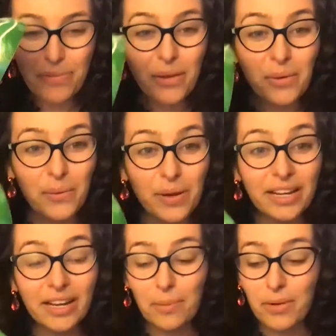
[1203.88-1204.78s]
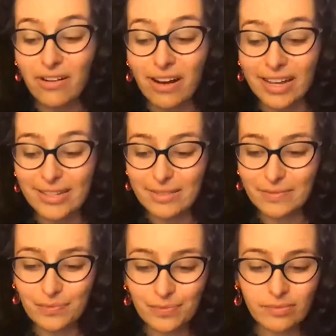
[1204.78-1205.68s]
When a cup cries,
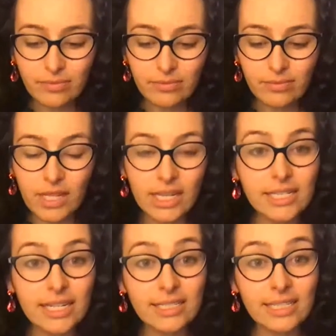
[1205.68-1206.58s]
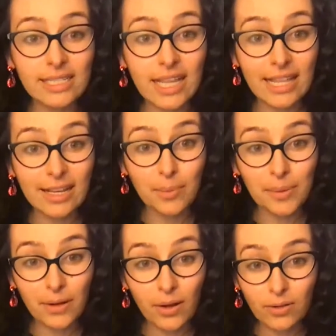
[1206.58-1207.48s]
it tells us that the cup
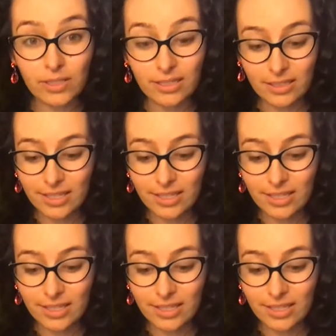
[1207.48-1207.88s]
holder